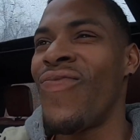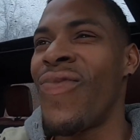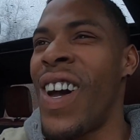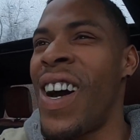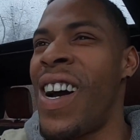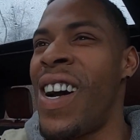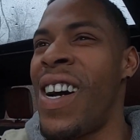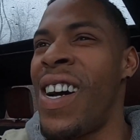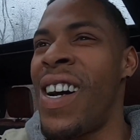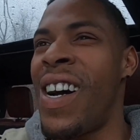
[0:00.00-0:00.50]

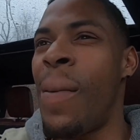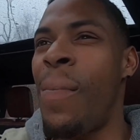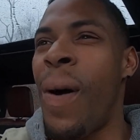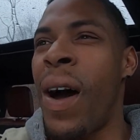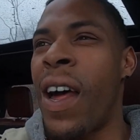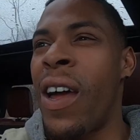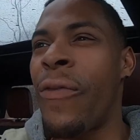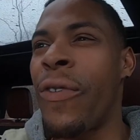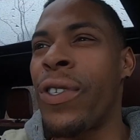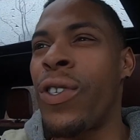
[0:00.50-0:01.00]
I
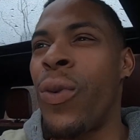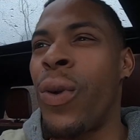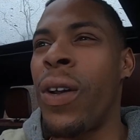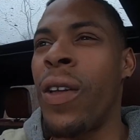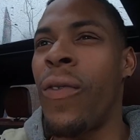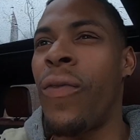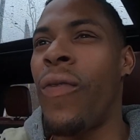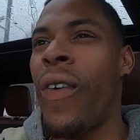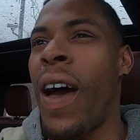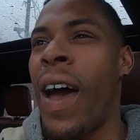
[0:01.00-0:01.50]
bought it for
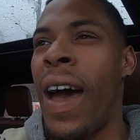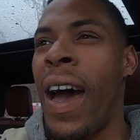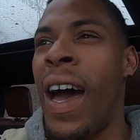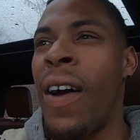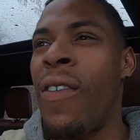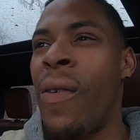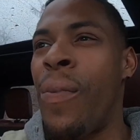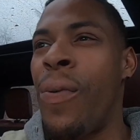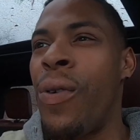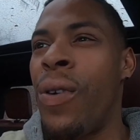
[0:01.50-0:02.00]

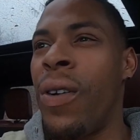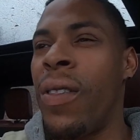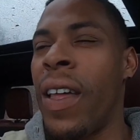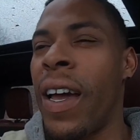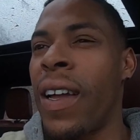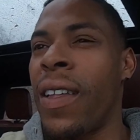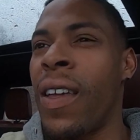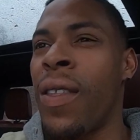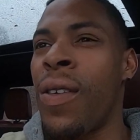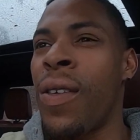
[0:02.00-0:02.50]
25. I put
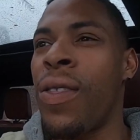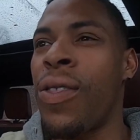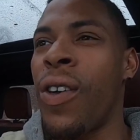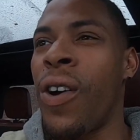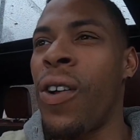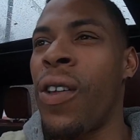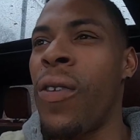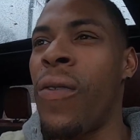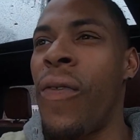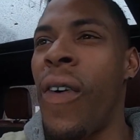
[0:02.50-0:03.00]
like another
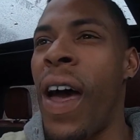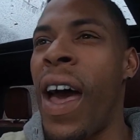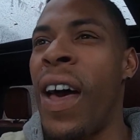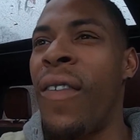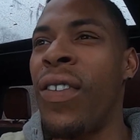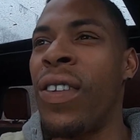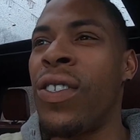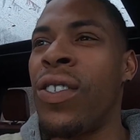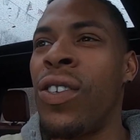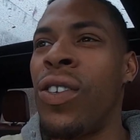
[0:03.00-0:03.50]

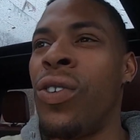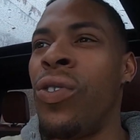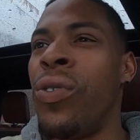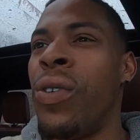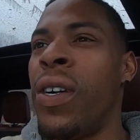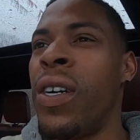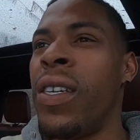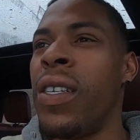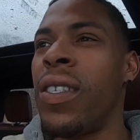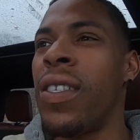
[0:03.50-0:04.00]
35
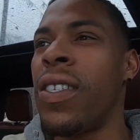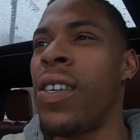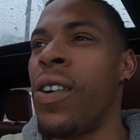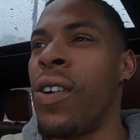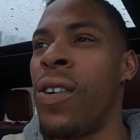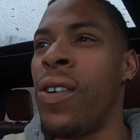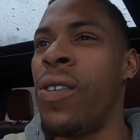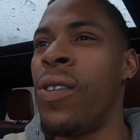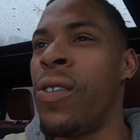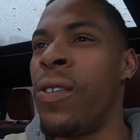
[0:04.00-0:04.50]
into it.
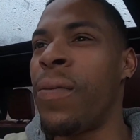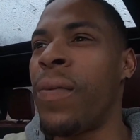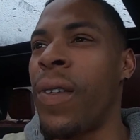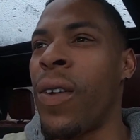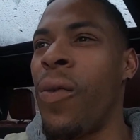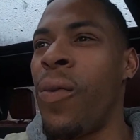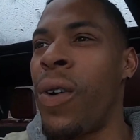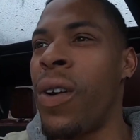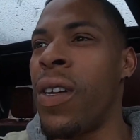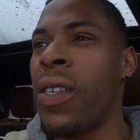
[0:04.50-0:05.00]
So
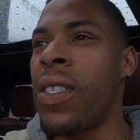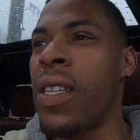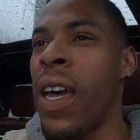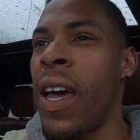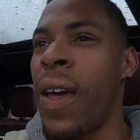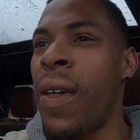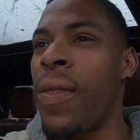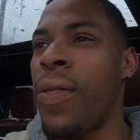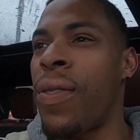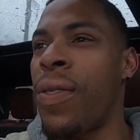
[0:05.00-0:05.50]
what is
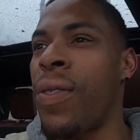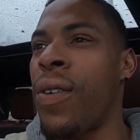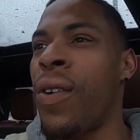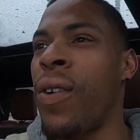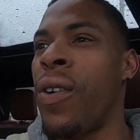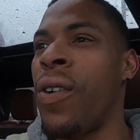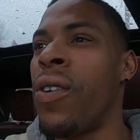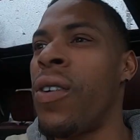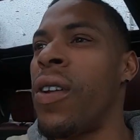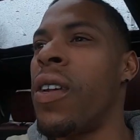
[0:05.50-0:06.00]
that?
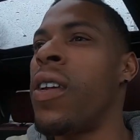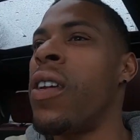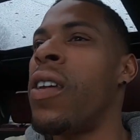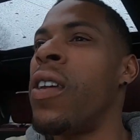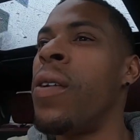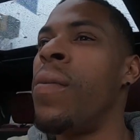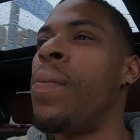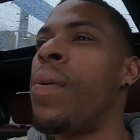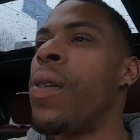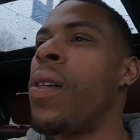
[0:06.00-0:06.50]

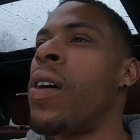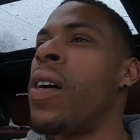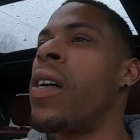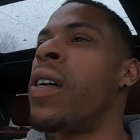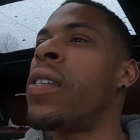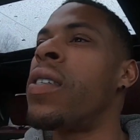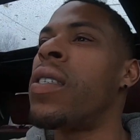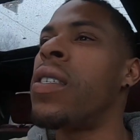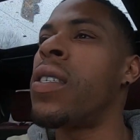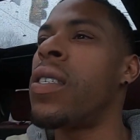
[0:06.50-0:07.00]
30
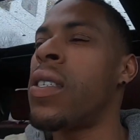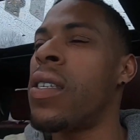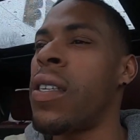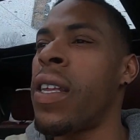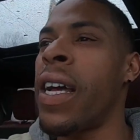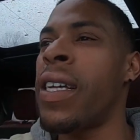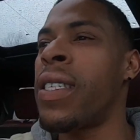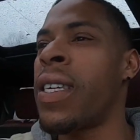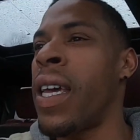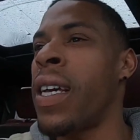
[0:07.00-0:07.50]
plus,
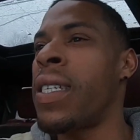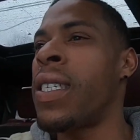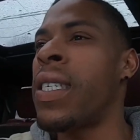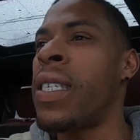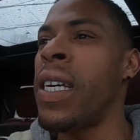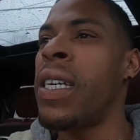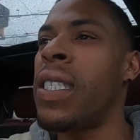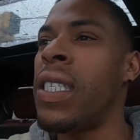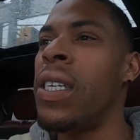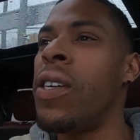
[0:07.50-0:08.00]
that's like
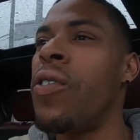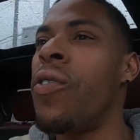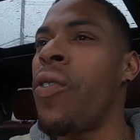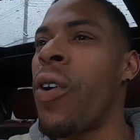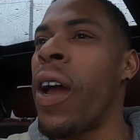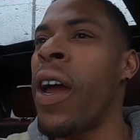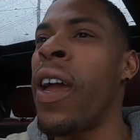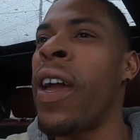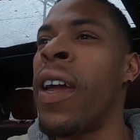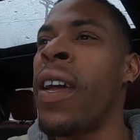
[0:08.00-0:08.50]
60
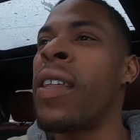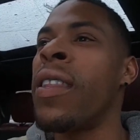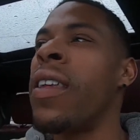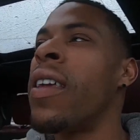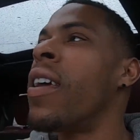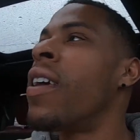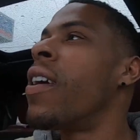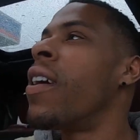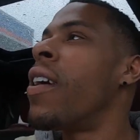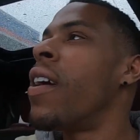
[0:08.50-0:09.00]
grand.
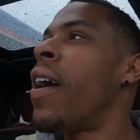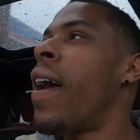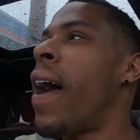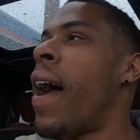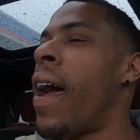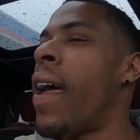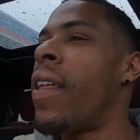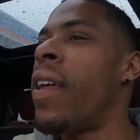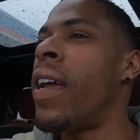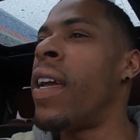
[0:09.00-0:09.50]

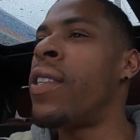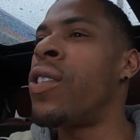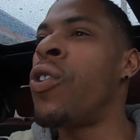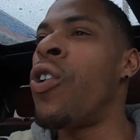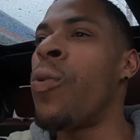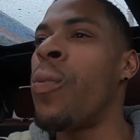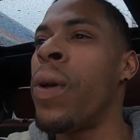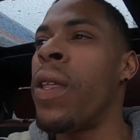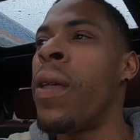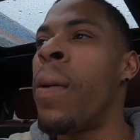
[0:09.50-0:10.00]
It
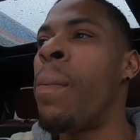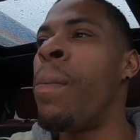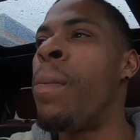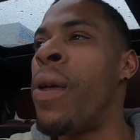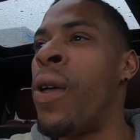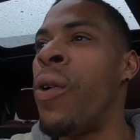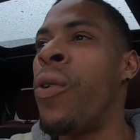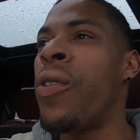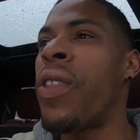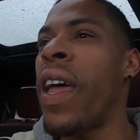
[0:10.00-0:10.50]
took me to
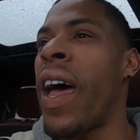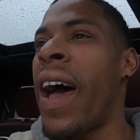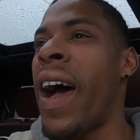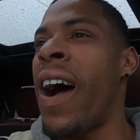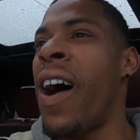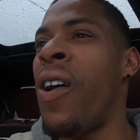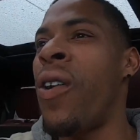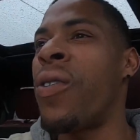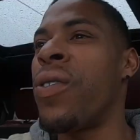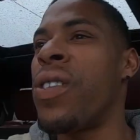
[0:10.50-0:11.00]
build the
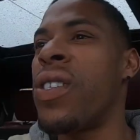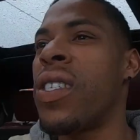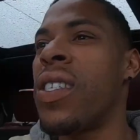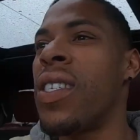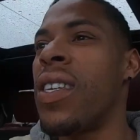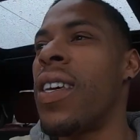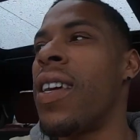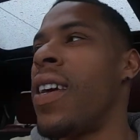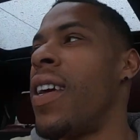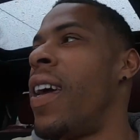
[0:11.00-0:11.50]

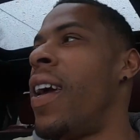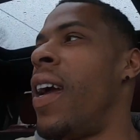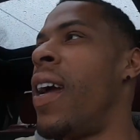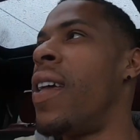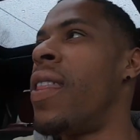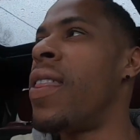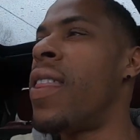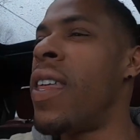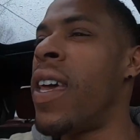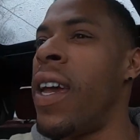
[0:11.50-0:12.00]
house.
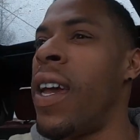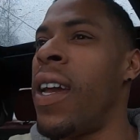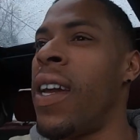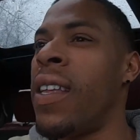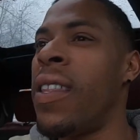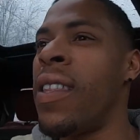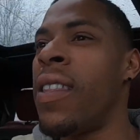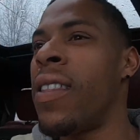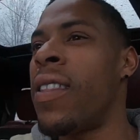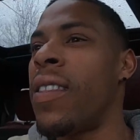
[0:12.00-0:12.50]
And
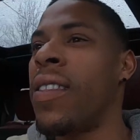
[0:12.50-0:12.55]
then,